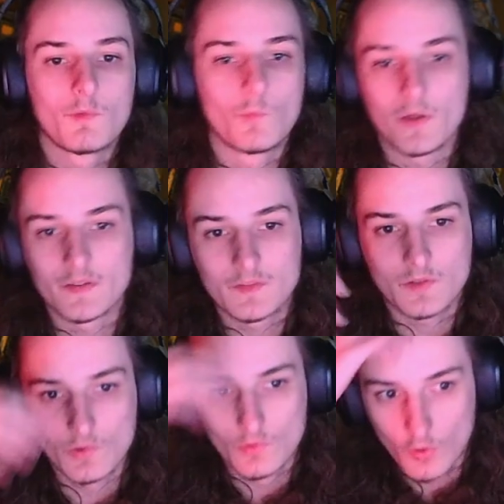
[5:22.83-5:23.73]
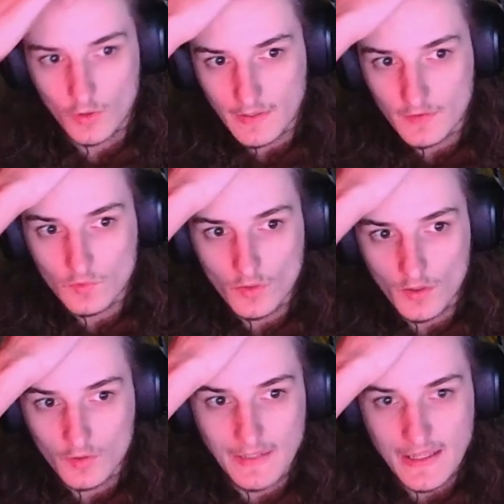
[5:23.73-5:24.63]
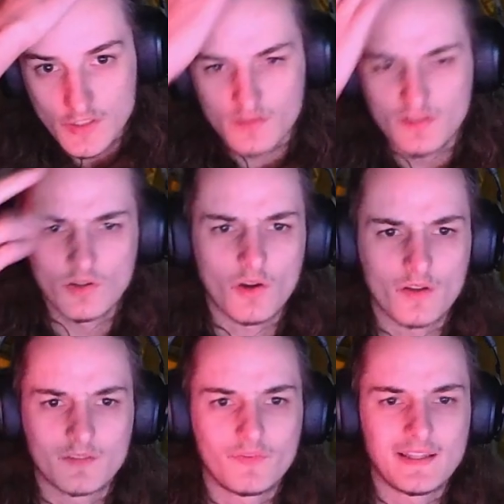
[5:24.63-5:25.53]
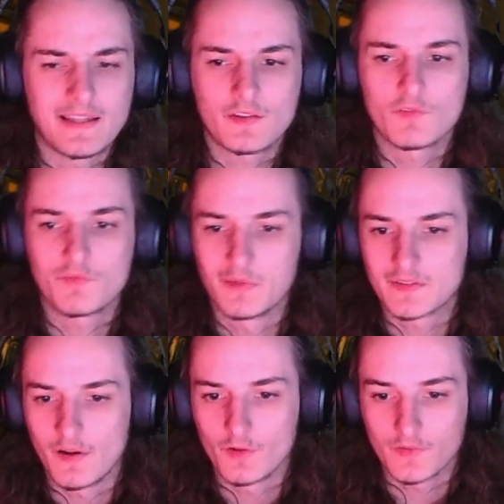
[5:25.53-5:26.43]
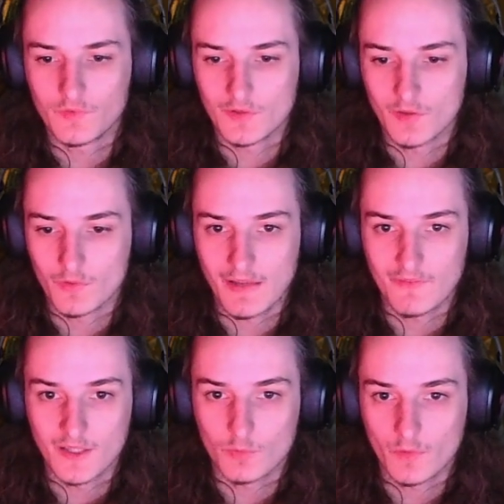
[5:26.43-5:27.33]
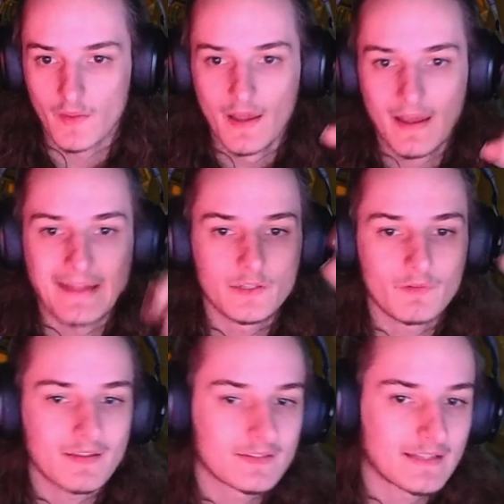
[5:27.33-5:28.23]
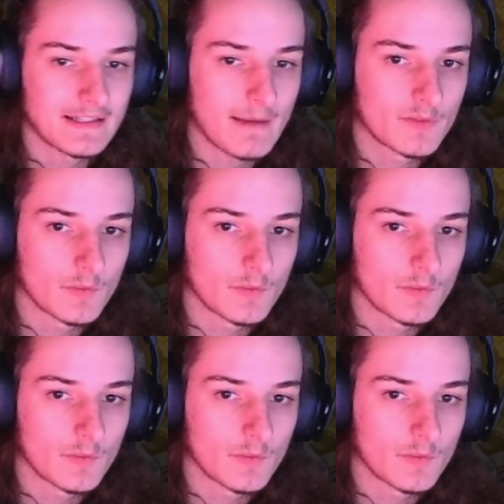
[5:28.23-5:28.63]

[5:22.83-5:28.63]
once you look into your collection you're going to feel like you've missed out if you don't have that one, and the rest is then up